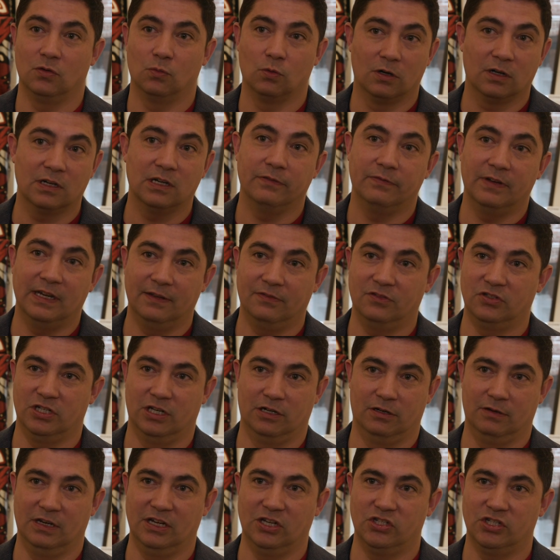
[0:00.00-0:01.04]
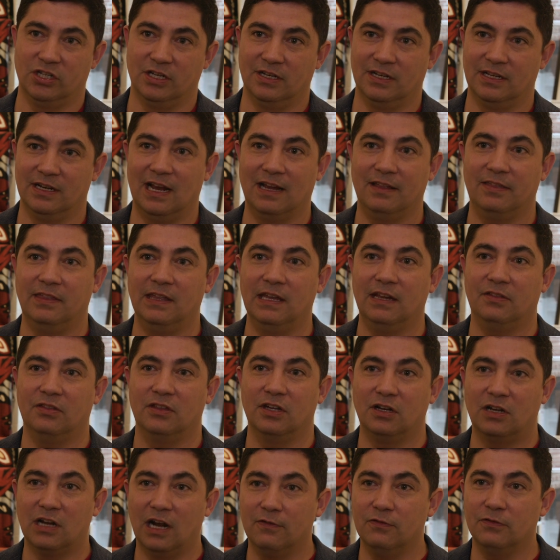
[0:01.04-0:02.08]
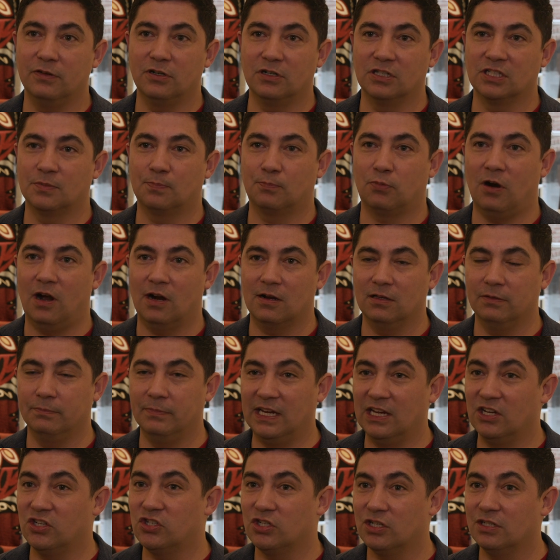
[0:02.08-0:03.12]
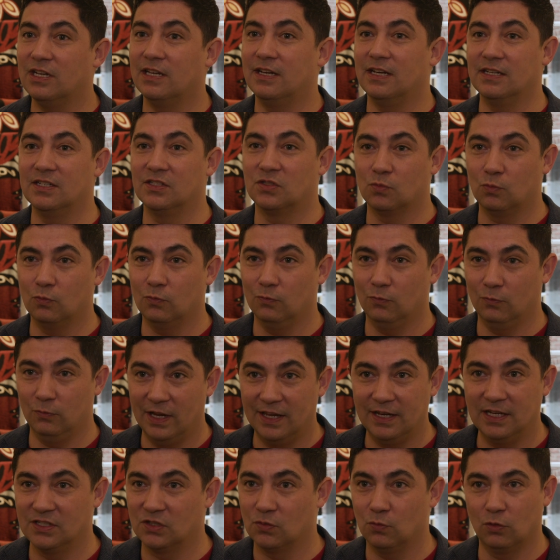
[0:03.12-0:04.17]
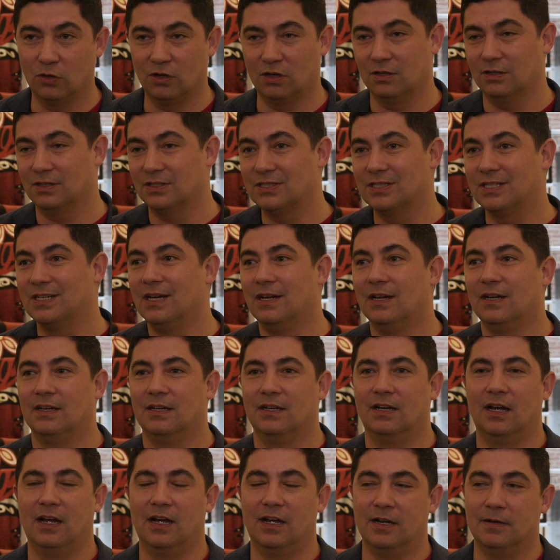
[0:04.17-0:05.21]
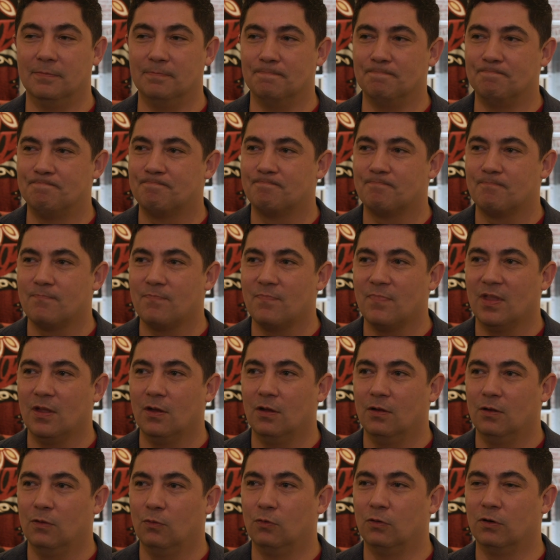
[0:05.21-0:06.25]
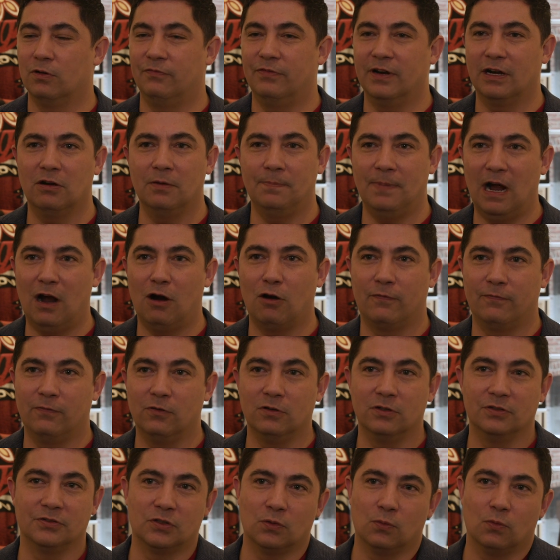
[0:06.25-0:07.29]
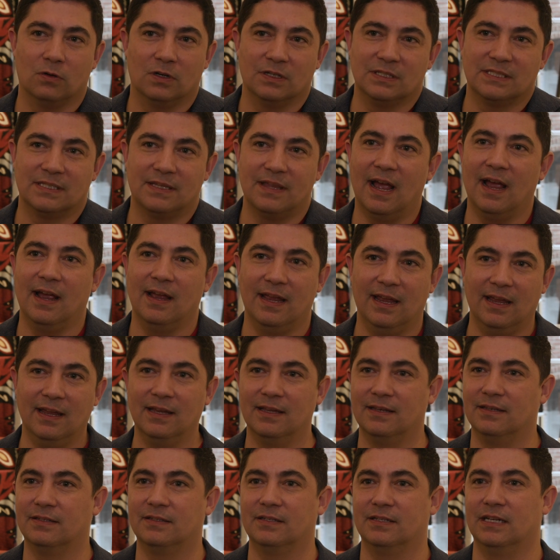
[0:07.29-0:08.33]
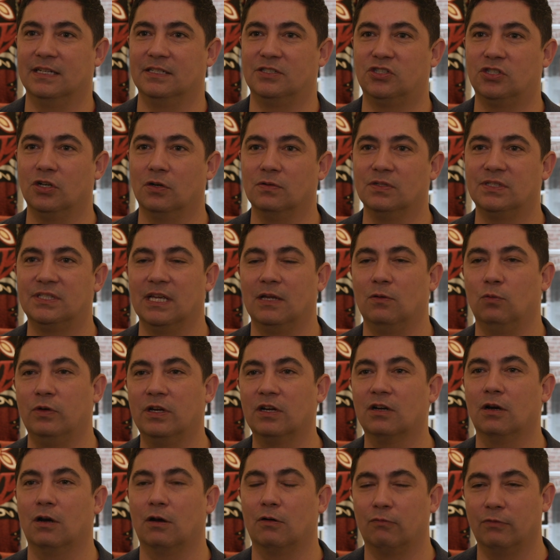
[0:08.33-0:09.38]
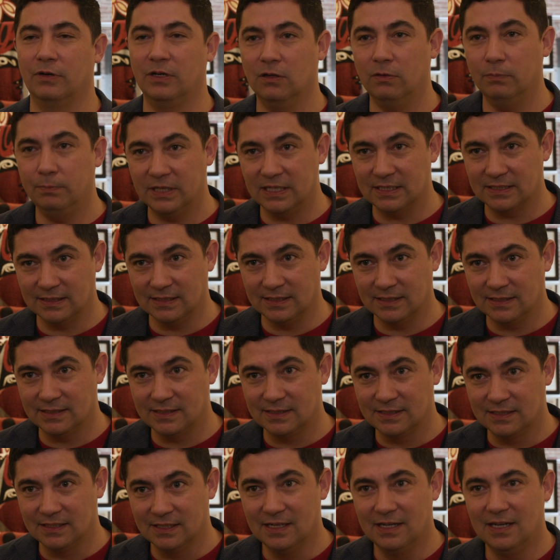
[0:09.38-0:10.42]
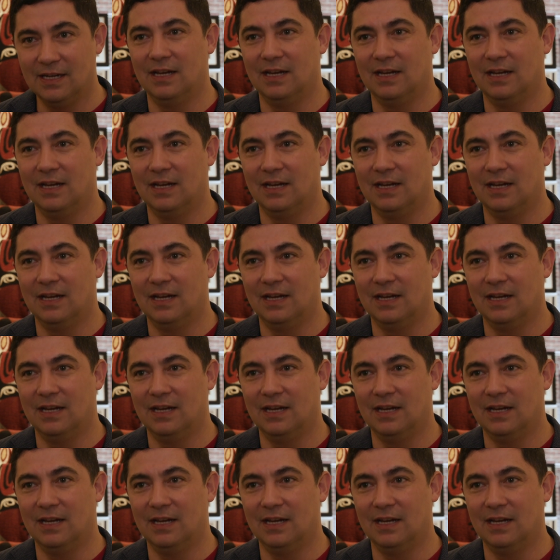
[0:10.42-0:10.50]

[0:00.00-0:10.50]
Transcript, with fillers: the work of eighth generation, and I think the governor's proclamation and his and his words um, were very powerful towards that end. It shows that we are a real business